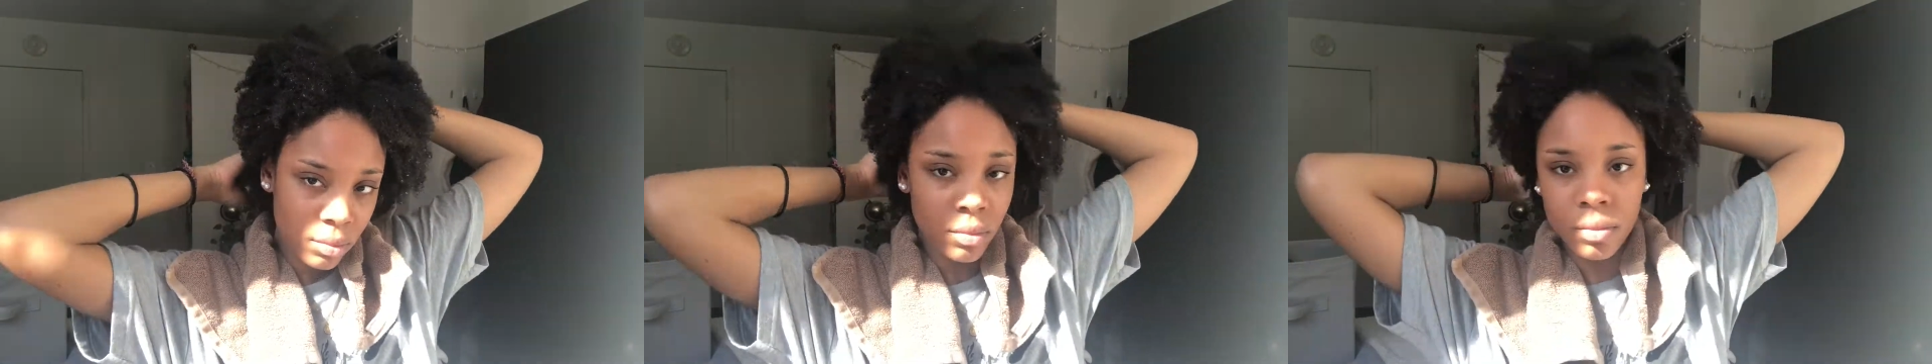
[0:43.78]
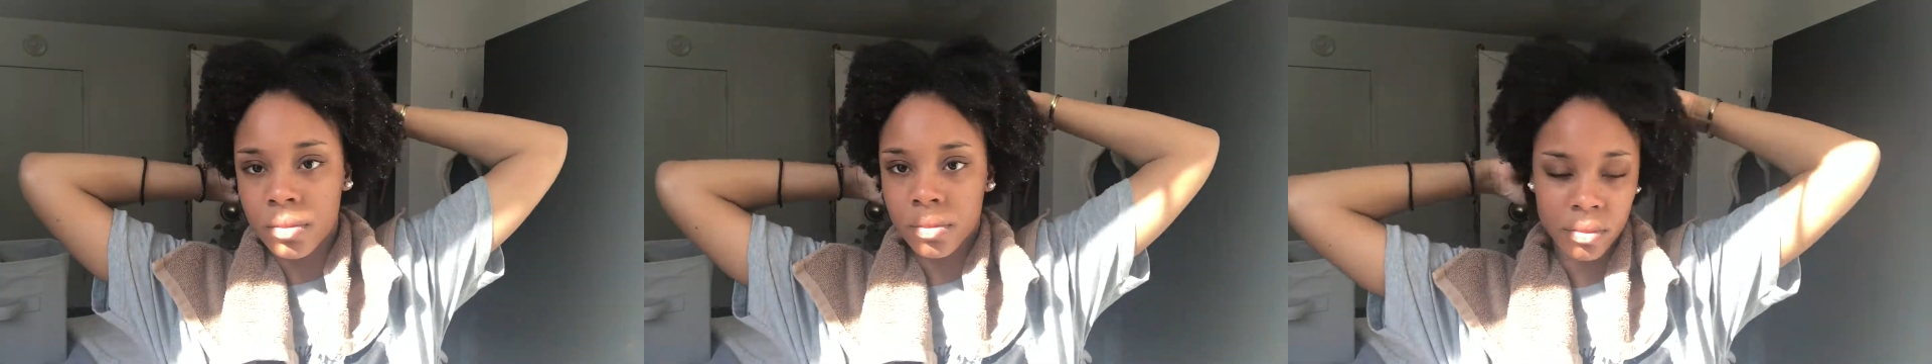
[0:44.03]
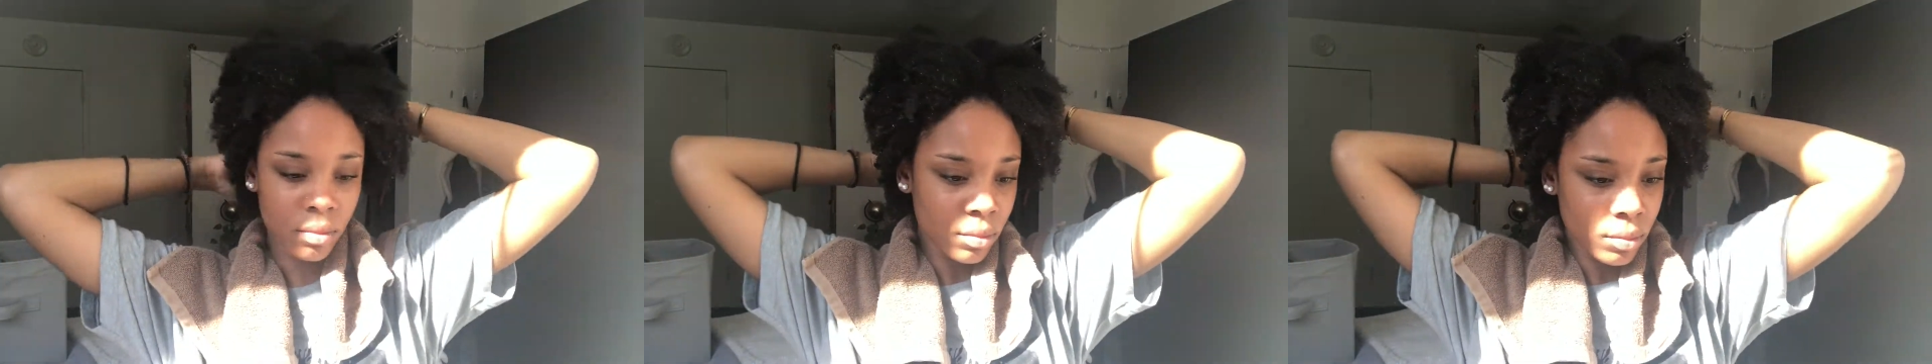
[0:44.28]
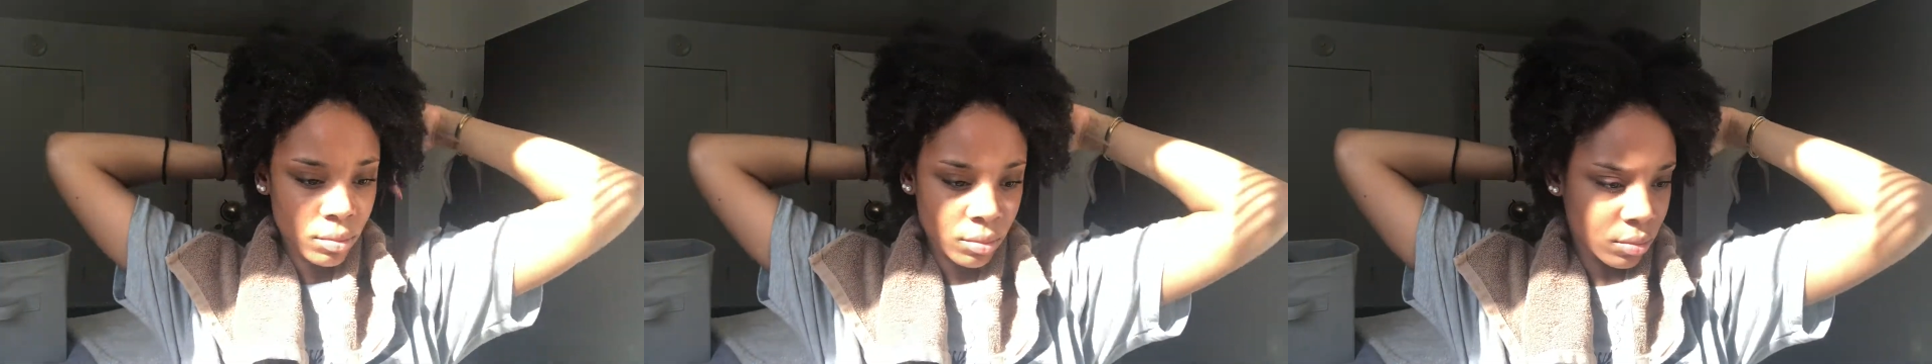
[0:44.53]
dry scalp
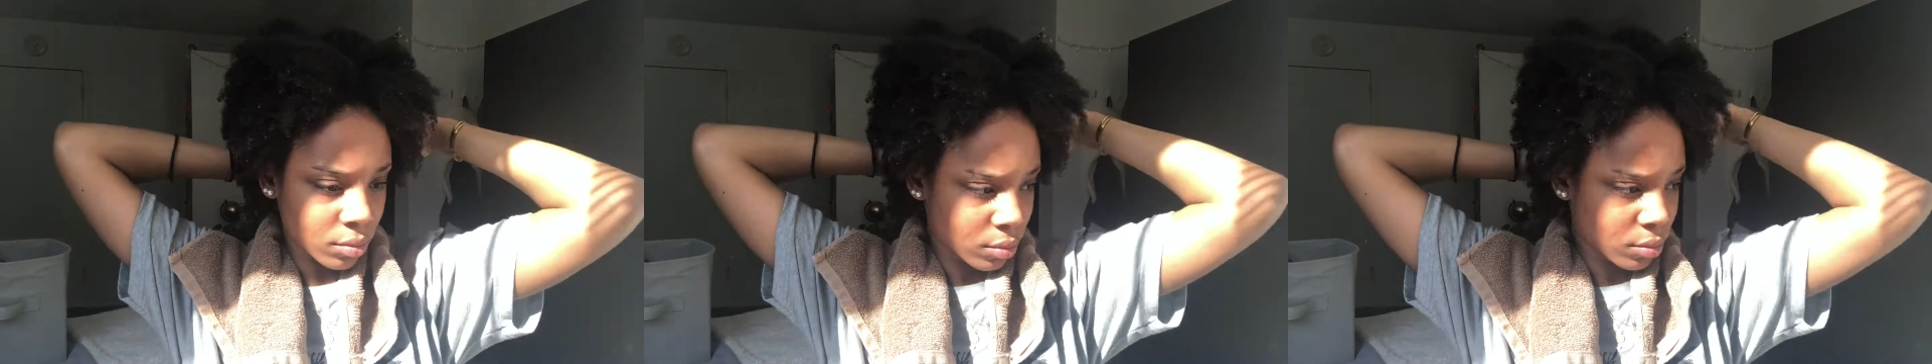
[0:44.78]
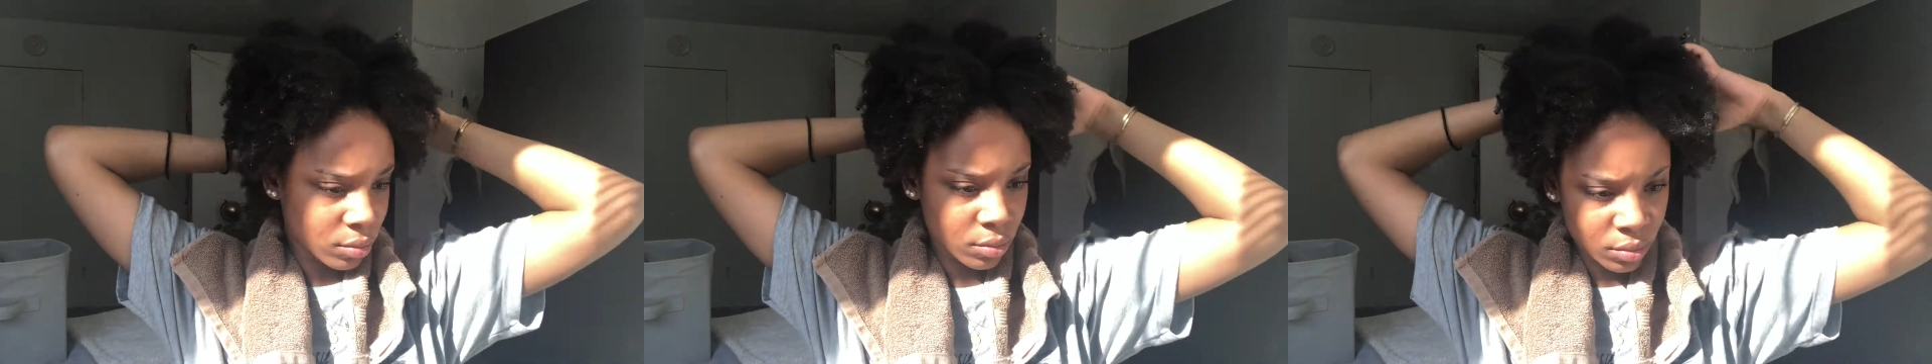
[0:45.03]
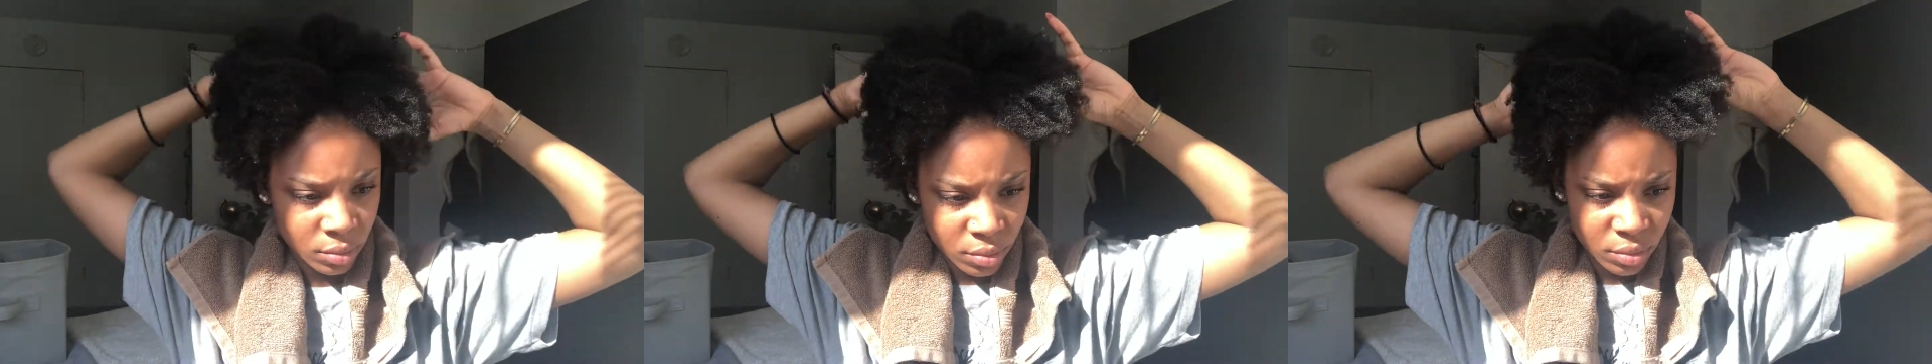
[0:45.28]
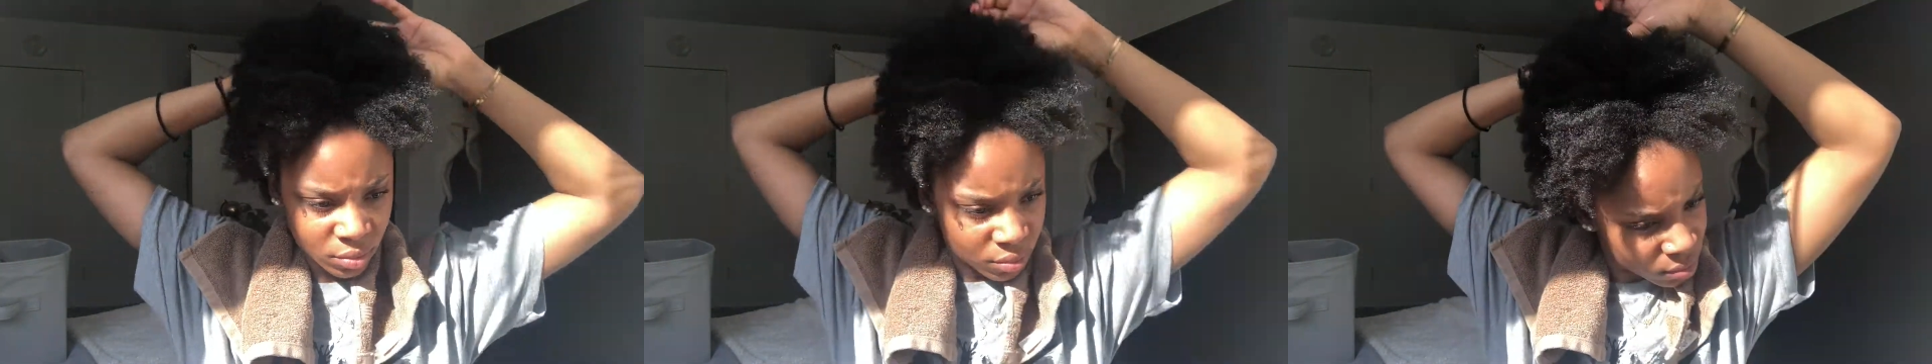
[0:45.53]
and I've been using it for
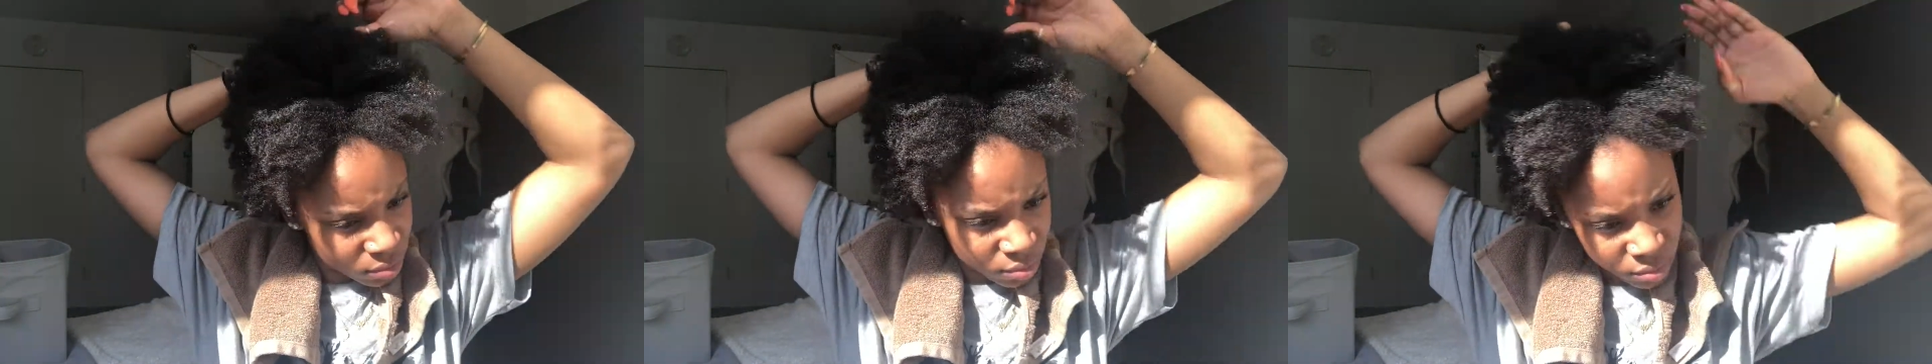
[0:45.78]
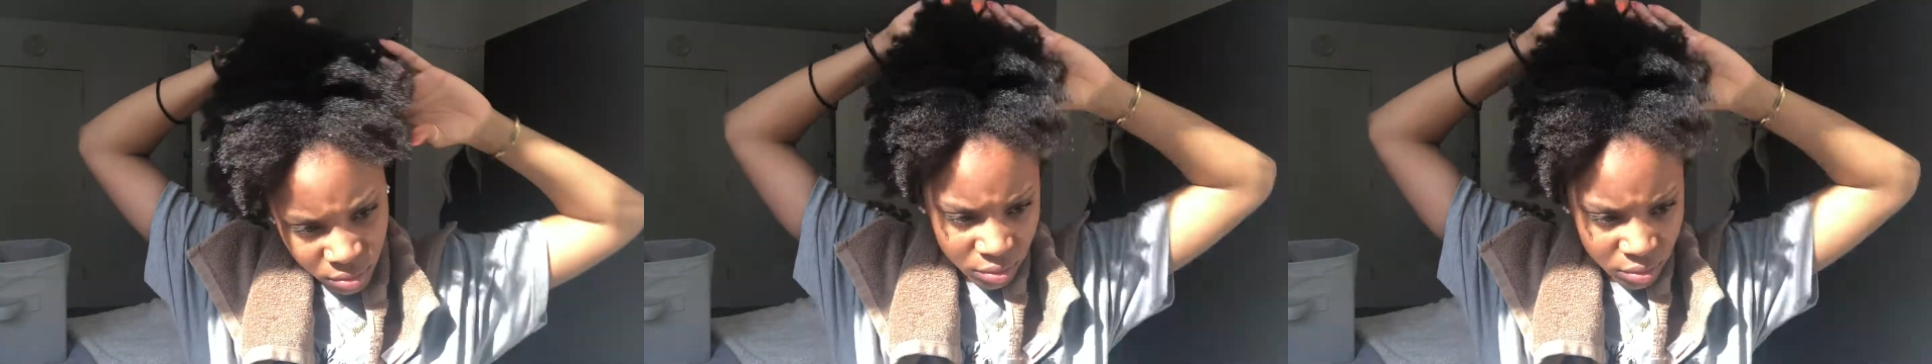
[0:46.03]
years.